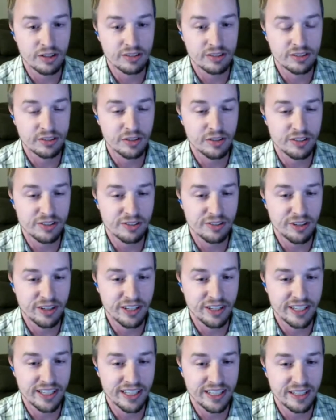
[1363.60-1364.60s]
it's
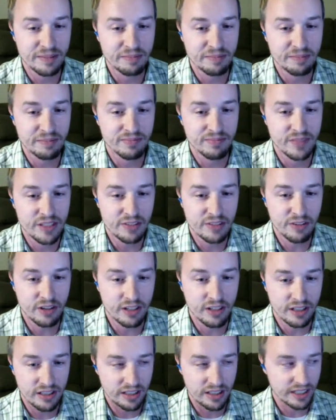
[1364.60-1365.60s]
very
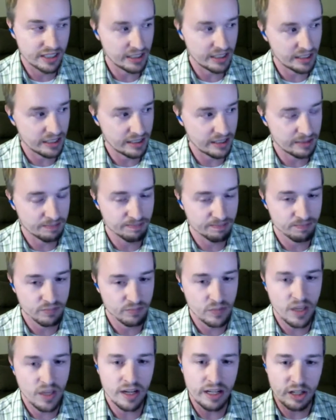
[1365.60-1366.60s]
like
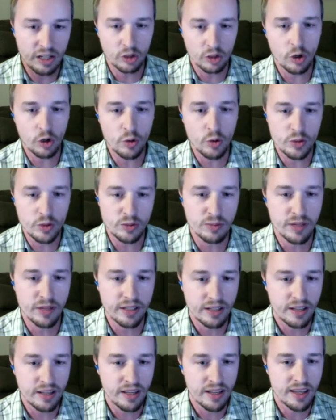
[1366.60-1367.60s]
not enclosed, but
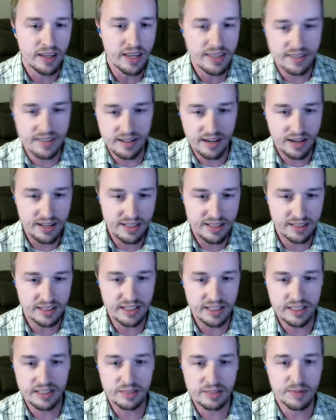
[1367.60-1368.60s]
it's in an
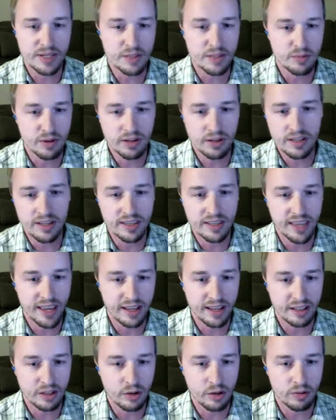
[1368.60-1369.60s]
isolated space where he can't
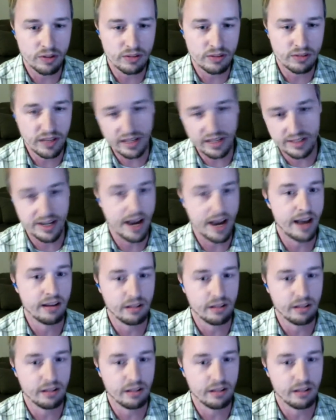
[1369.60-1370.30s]
go and like die all the